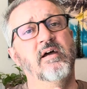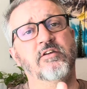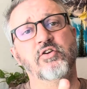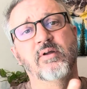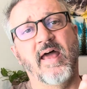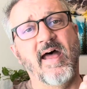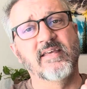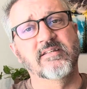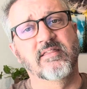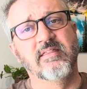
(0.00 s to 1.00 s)
you could
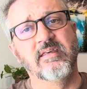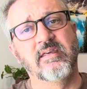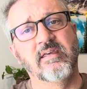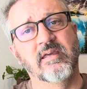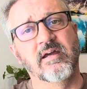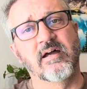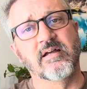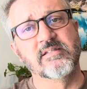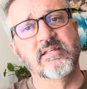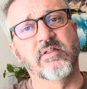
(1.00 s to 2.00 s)
ask the
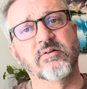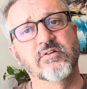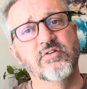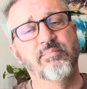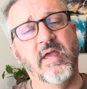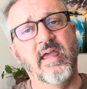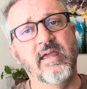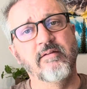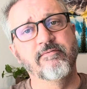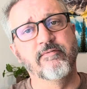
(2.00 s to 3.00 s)
seller to
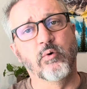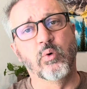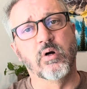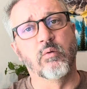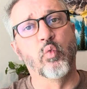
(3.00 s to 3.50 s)
pay for